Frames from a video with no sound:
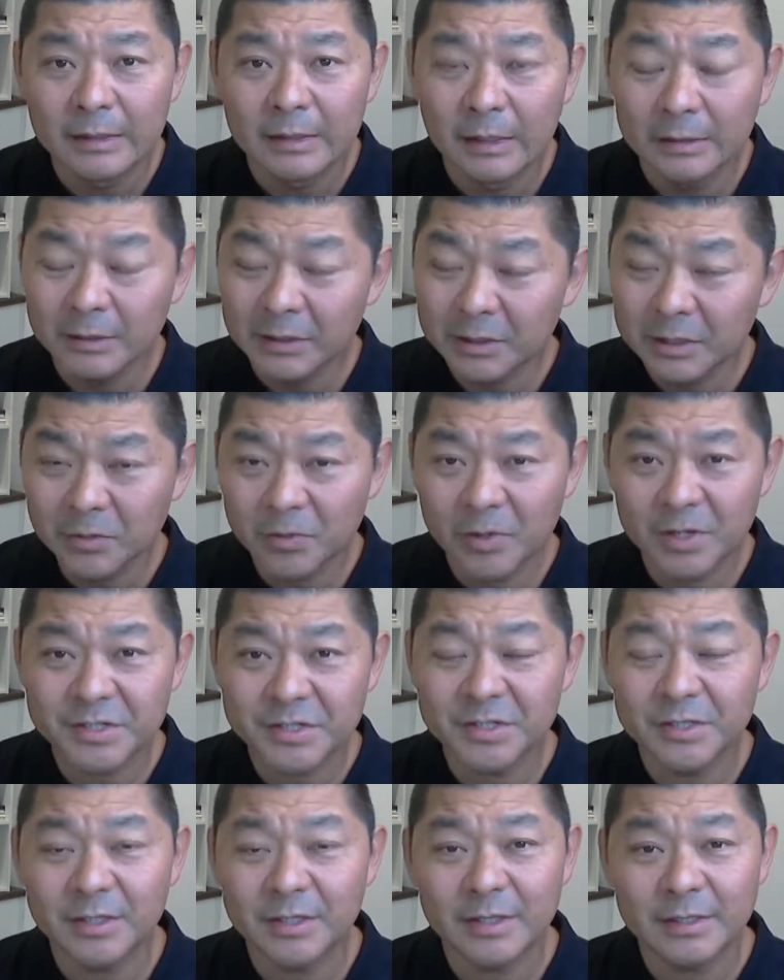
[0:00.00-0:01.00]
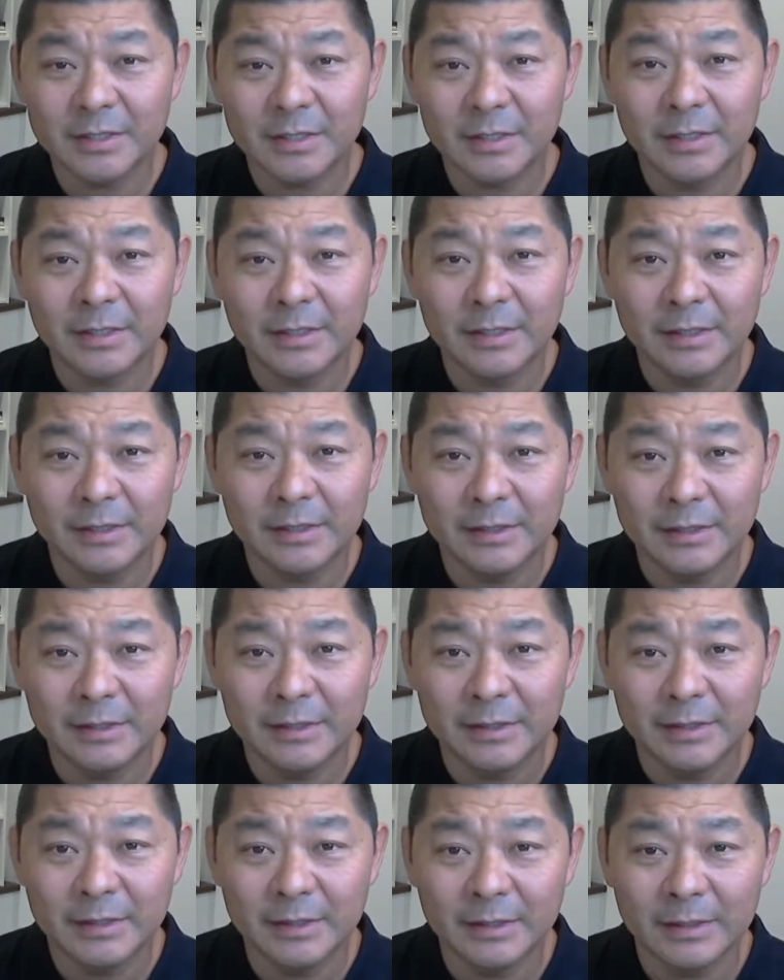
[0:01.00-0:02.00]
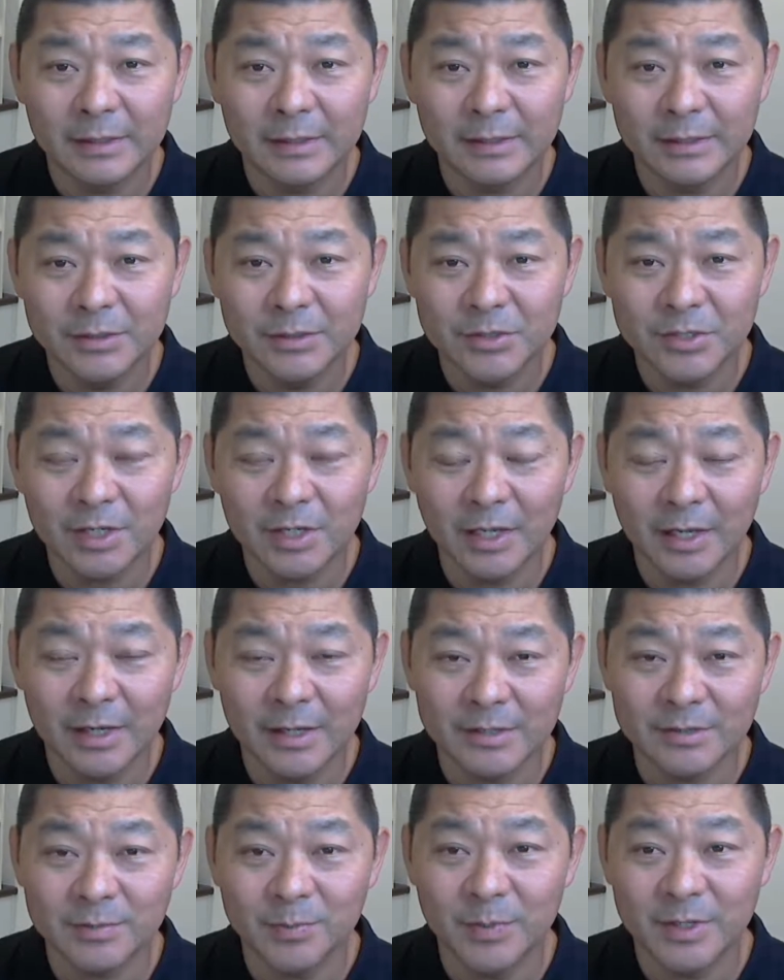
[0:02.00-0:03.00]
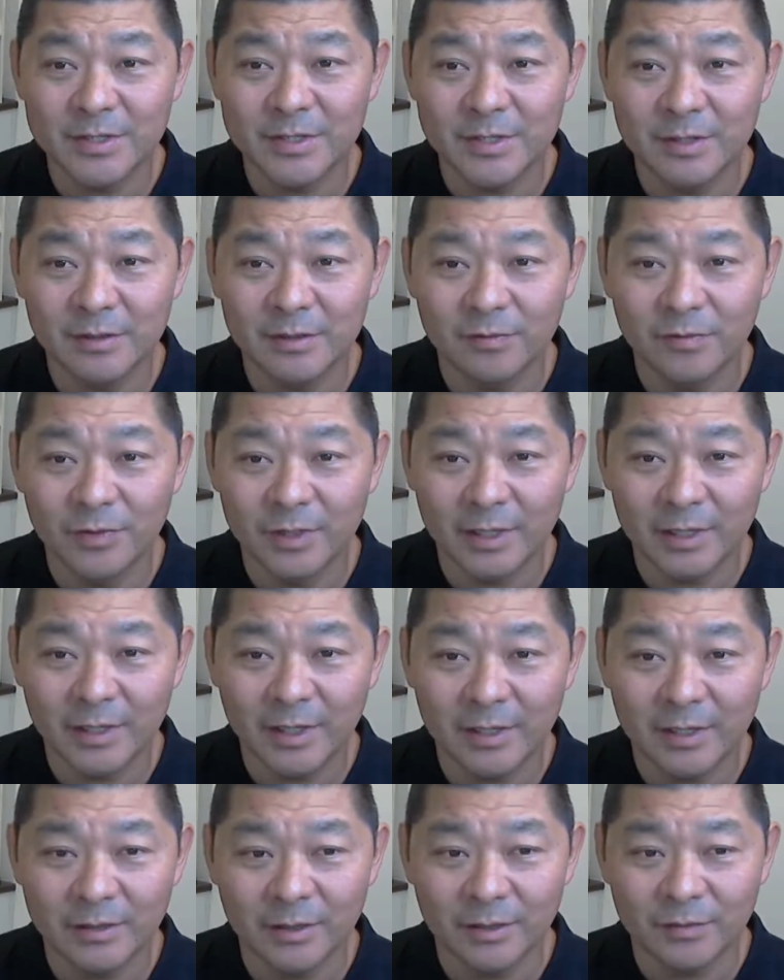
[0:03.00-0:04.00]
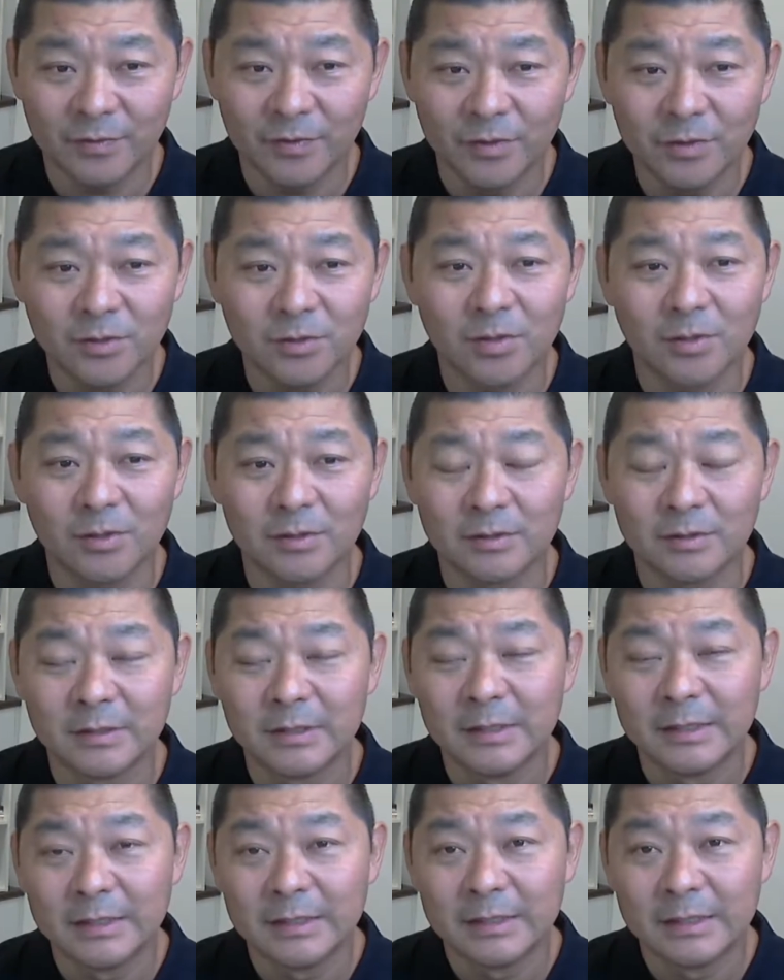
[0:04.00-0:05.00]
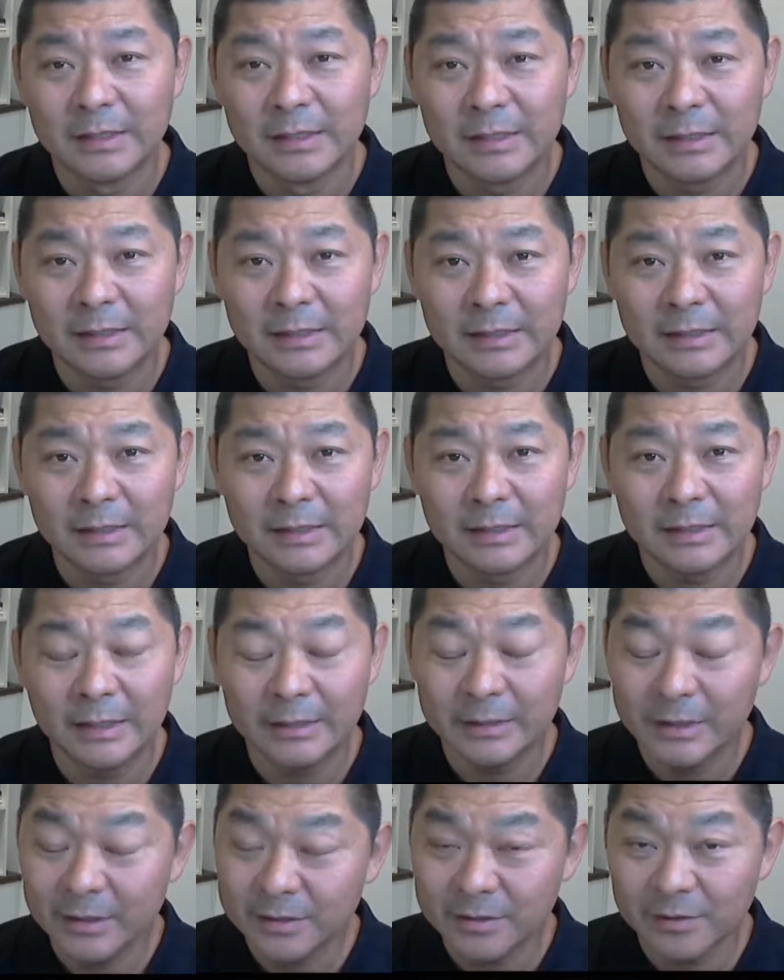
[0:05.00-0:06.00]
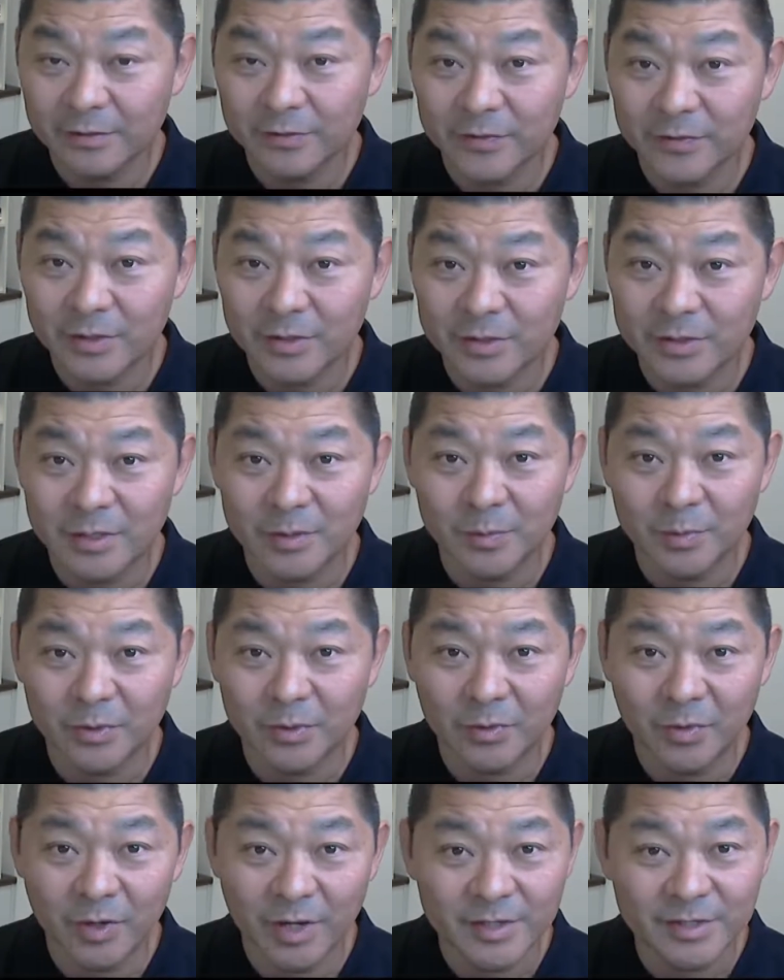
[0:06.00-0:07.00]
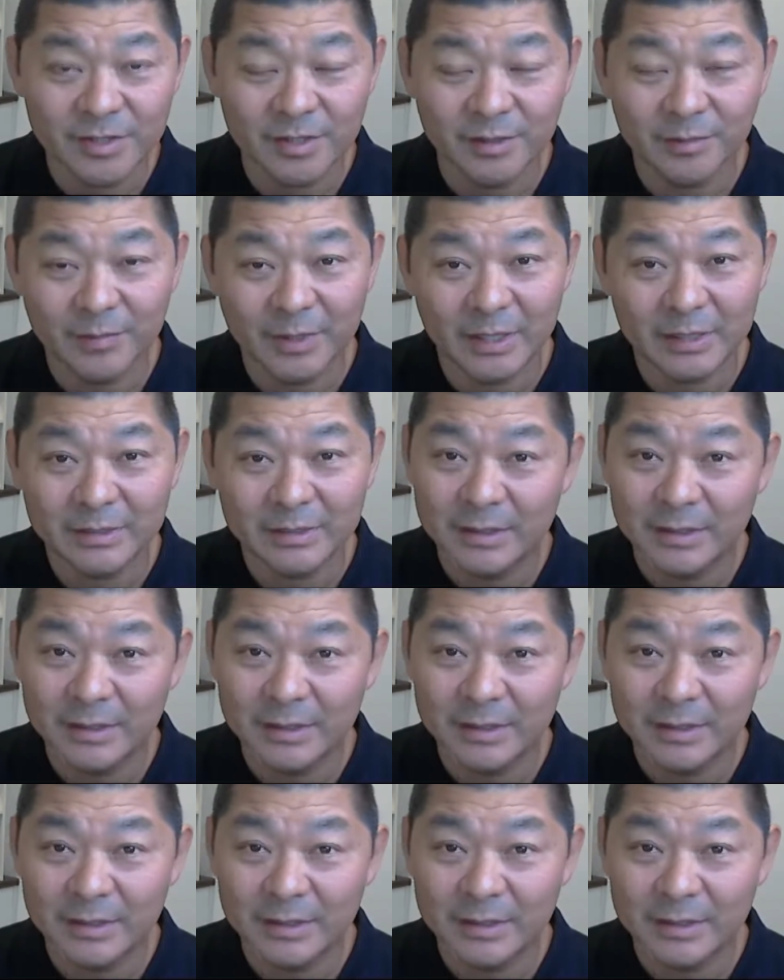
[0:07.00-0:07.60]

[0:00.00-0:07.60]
Another question that I usually ask myself when I get that phone call, and that's a very simple question, but